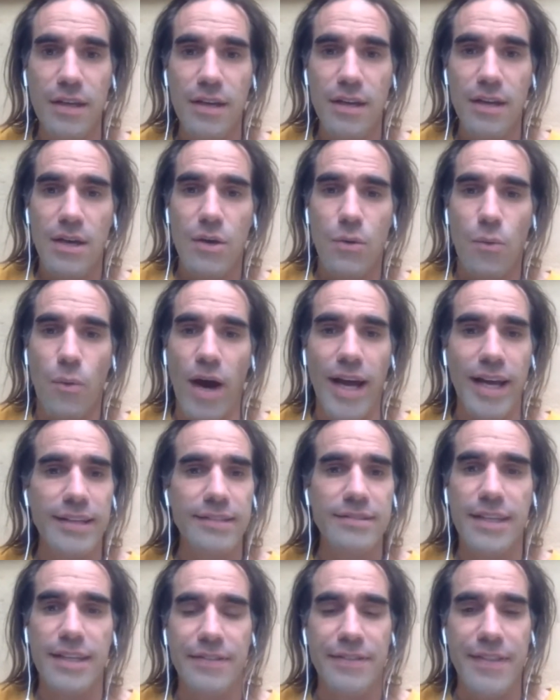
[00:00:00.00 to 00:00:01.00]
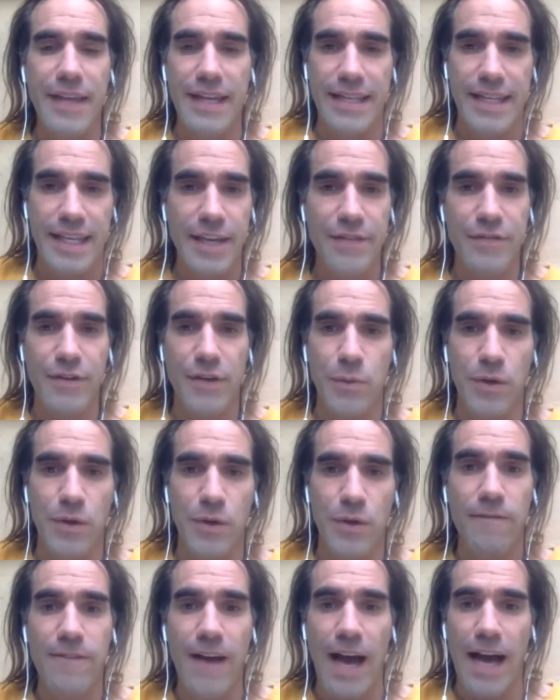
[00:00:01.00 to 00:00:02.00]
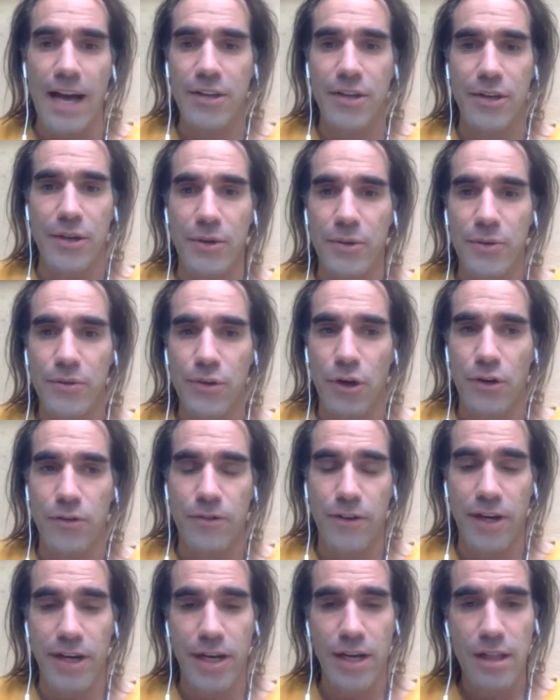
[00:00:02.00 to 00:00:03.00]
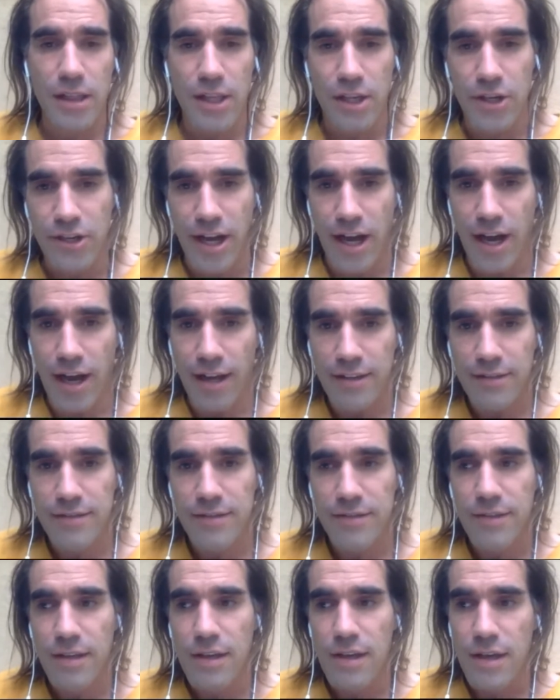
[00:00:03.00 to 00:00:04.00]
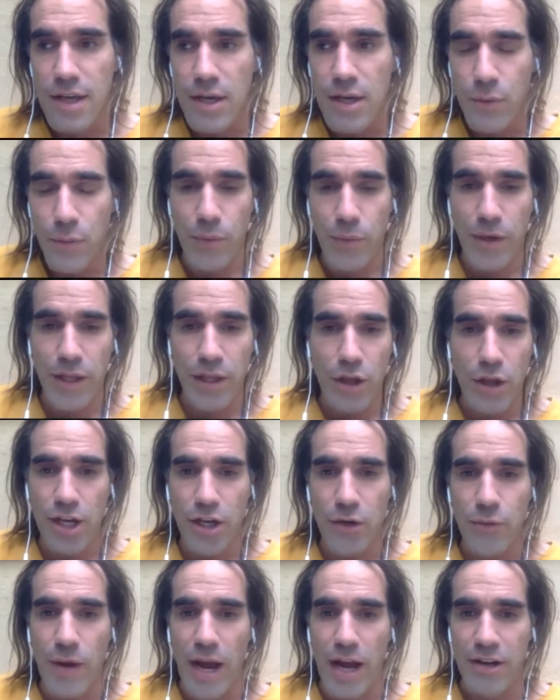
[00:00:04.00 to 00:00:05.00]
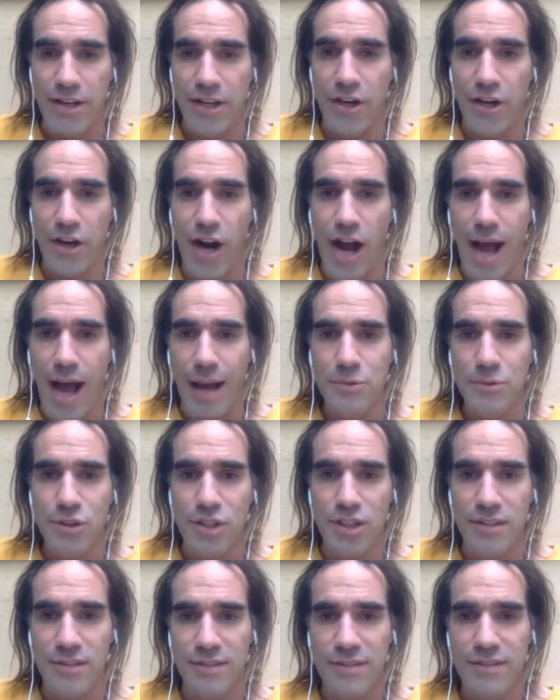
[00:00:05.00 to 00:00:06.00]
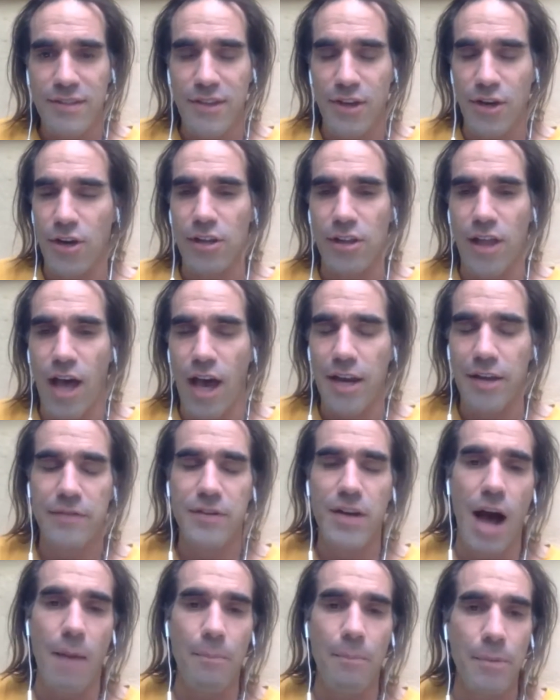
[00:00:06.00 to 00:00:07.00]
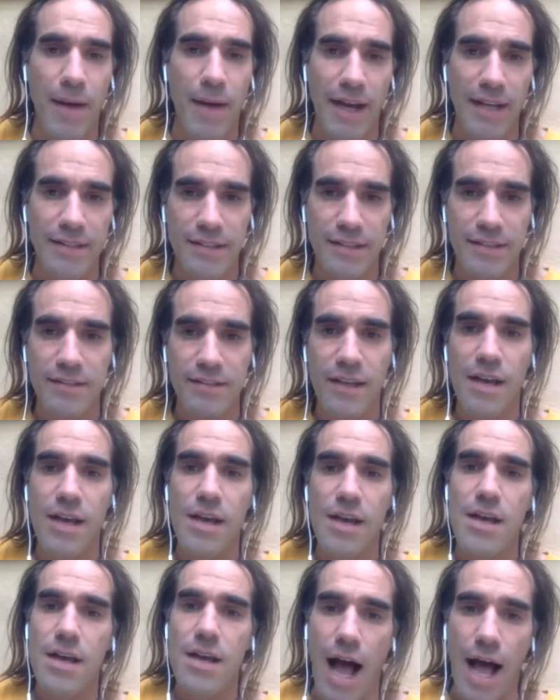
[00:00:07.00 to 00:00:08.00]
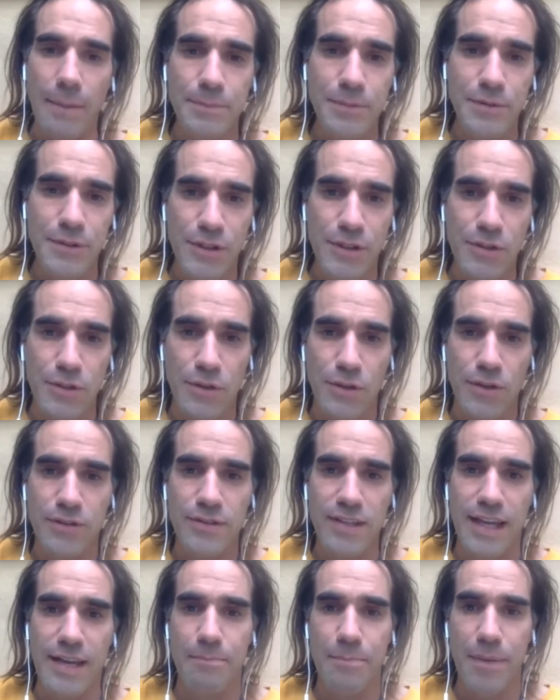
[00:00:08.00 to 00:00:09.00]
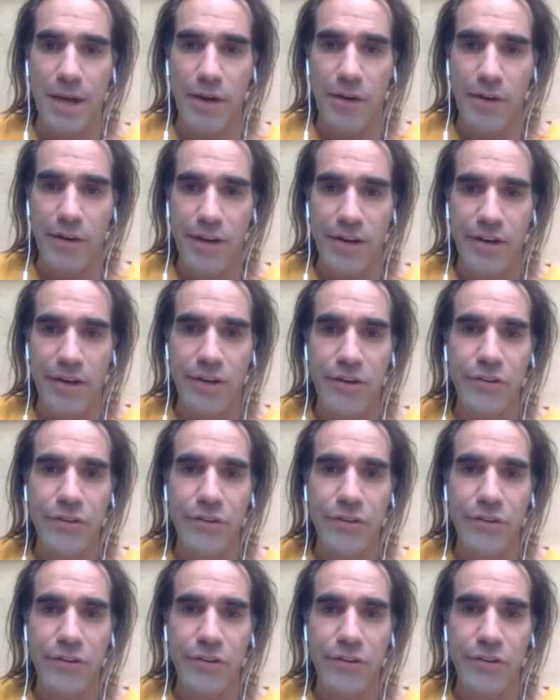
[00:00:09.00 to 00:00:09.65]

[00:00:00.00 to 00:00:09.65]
Why is it that even when our values are very clear to us, when we look around at our options, there are a lot of compromises, obstacles, and barriers